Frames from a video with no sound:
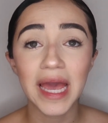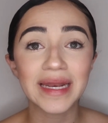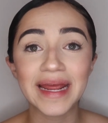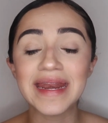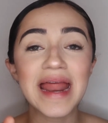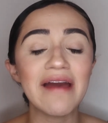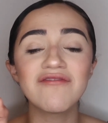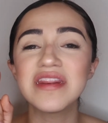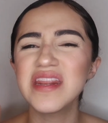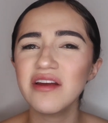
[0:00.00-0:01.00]
And
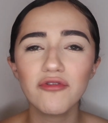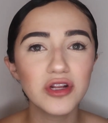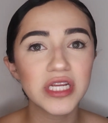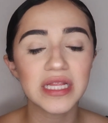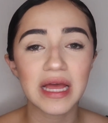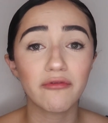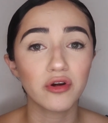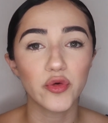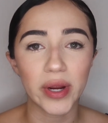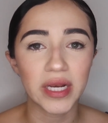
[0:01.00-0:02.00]
I've never take that
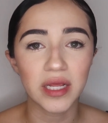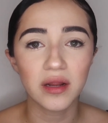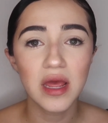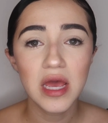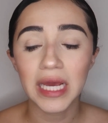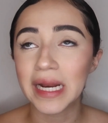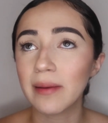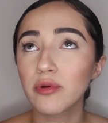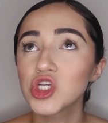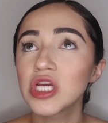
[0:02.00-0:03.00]
for granted. And I
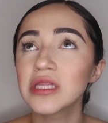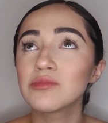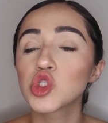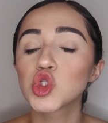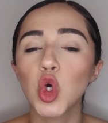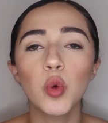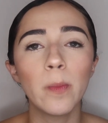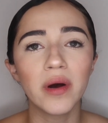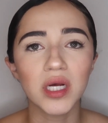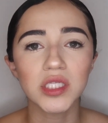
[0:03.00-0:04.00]
appreciate them so
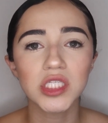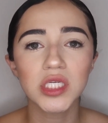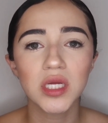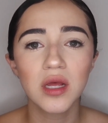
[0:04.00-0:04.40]
much.